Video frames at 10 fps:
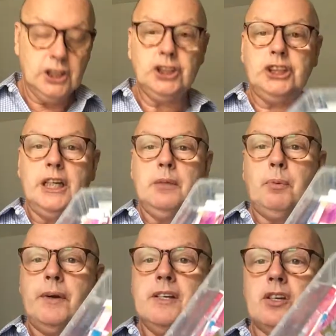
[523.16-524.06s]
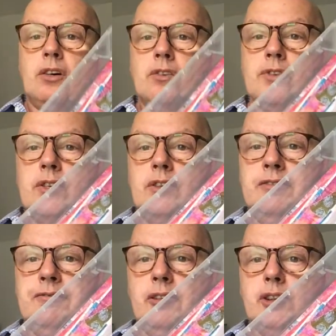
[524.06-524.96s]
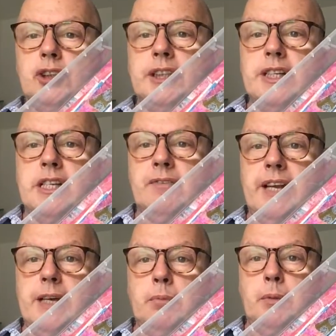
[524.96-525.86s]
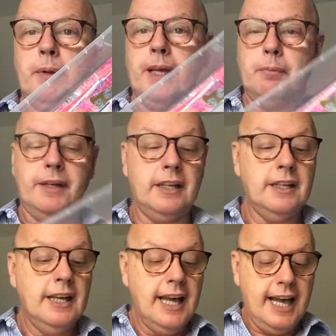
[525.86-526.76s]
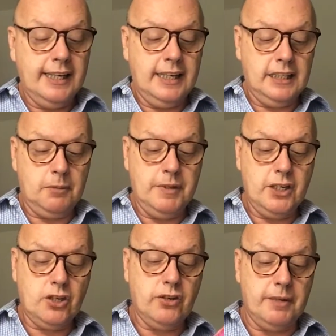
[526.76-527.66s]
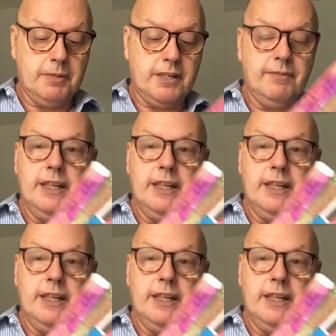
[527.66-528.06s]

gel print onto full sheets of label paper and cut them into strips.